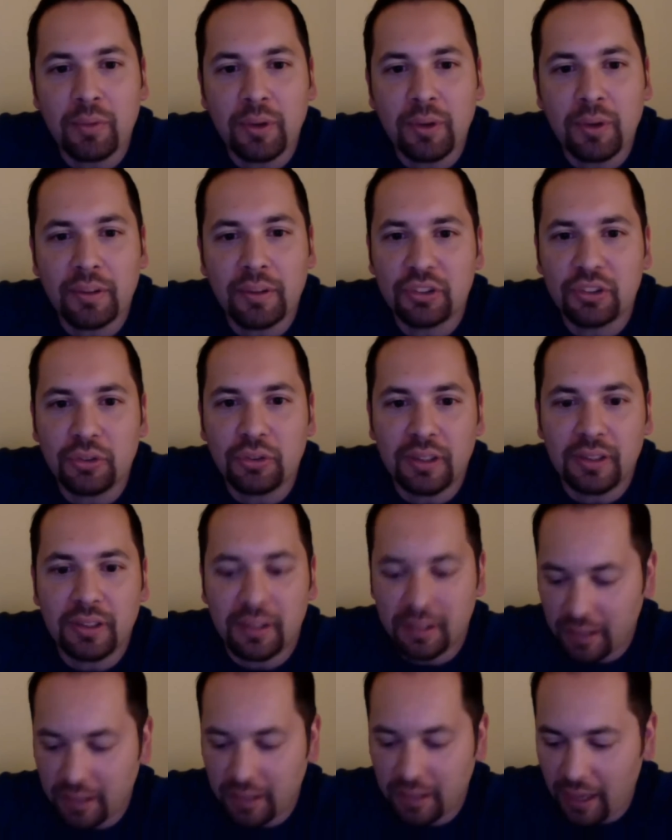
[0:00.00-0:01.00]
We weren't just going to
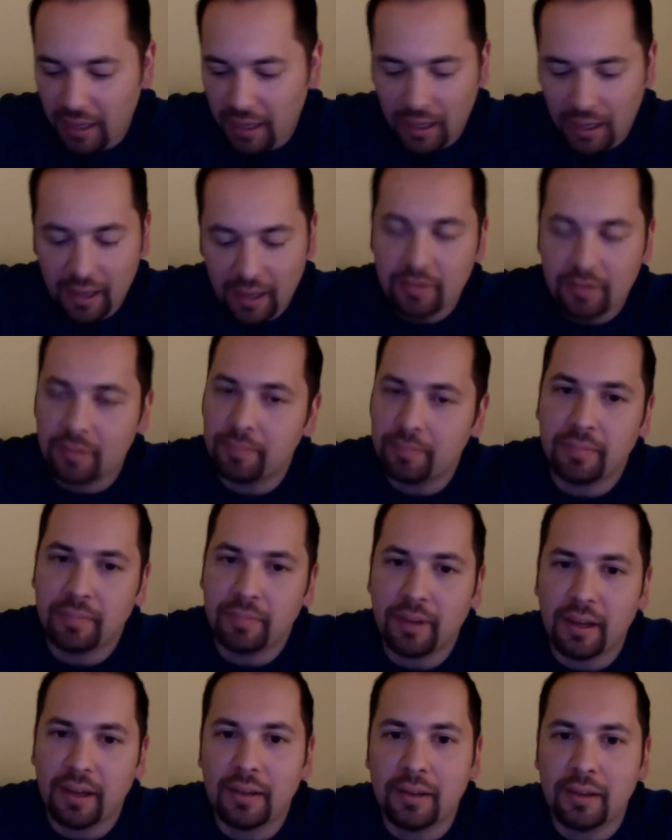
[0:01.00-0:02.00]
like, hey, I have
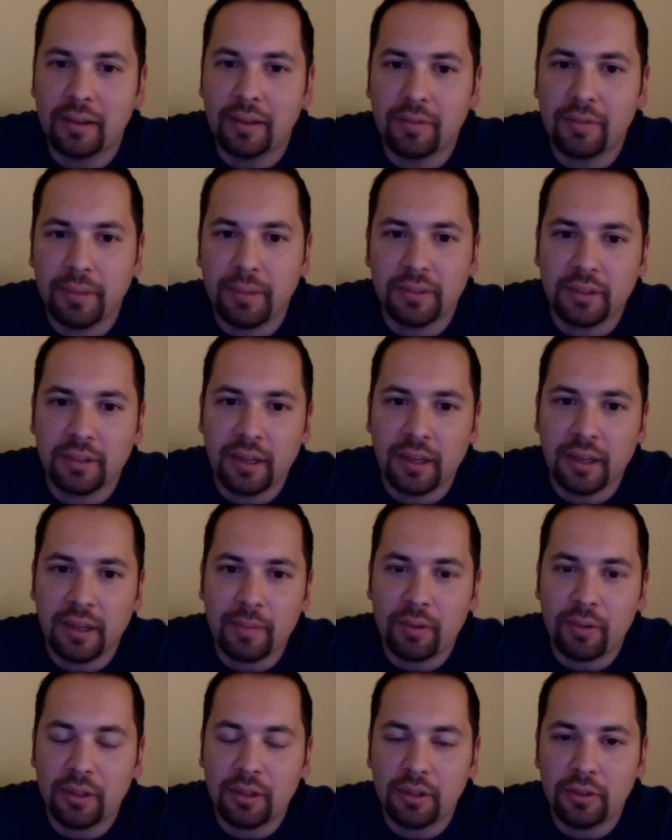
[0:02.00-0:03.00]
a puzzle game I
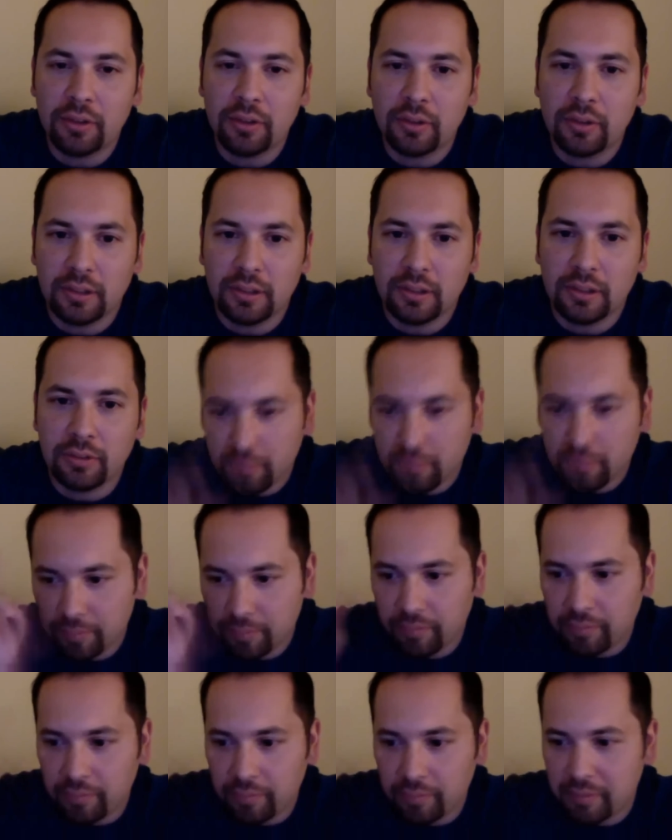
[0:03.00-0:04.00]
want to do, and you
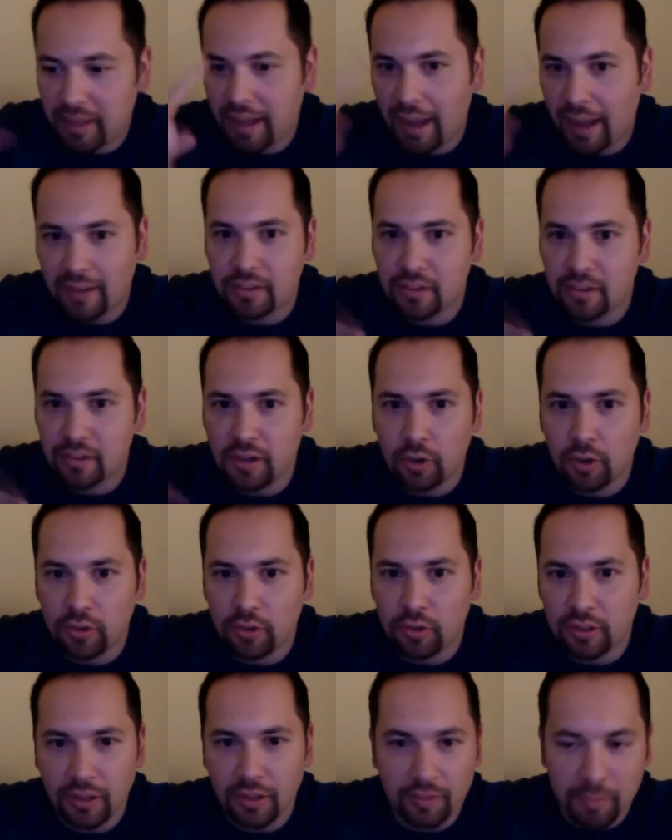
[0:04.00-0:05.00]
make X's and
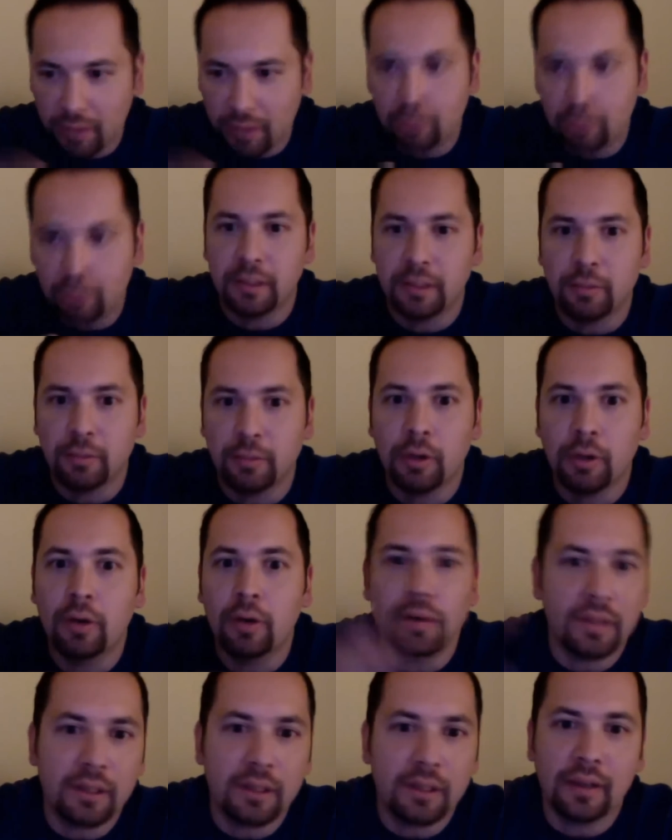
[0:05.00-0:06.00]
O's, and you have to make 3 in a row,
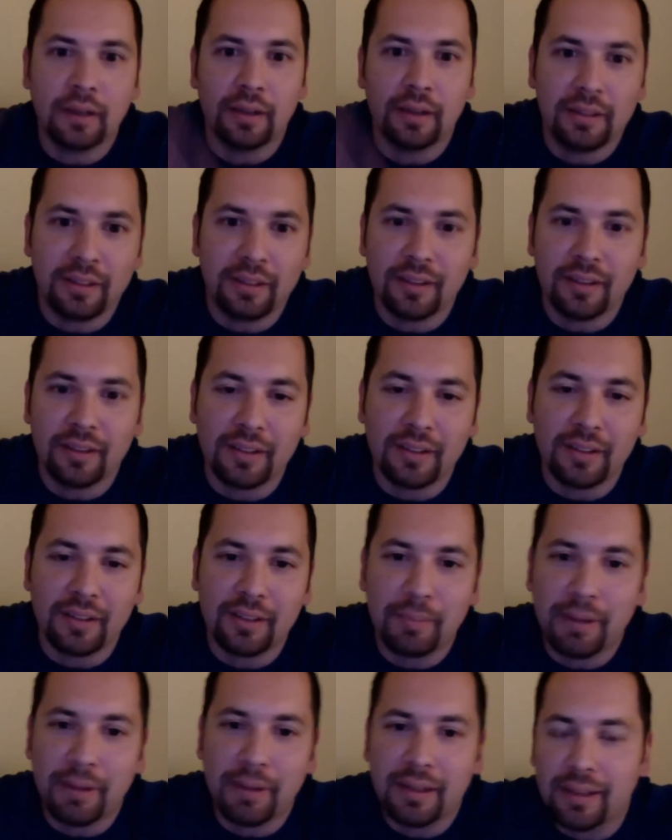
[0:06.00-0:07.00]
and then
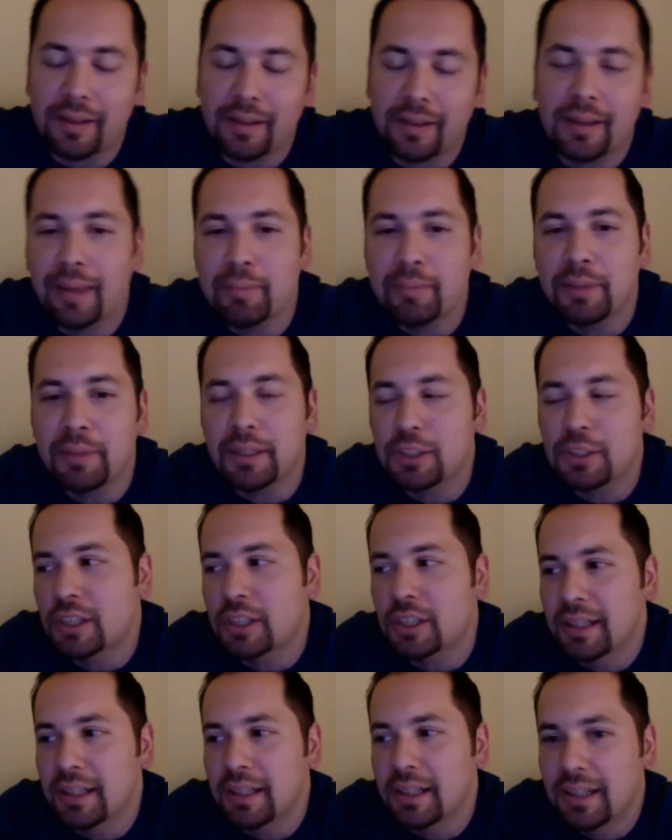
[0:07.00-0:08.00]
that's my game pitch.